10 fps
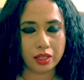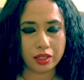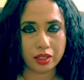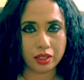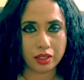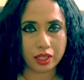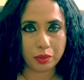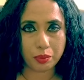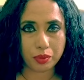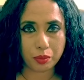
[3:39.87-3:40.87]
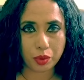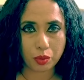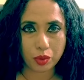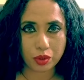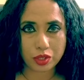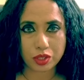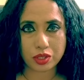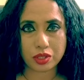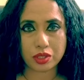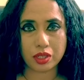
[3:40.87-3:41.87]
it
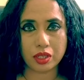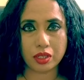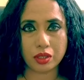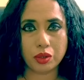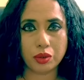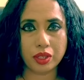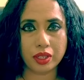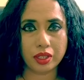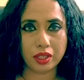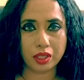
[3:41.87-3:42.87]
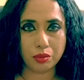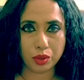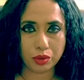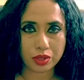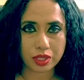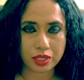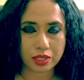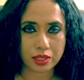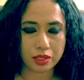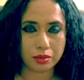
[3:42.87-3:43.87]
promotes a good immune
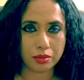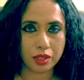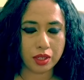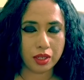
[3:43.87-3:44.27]
system,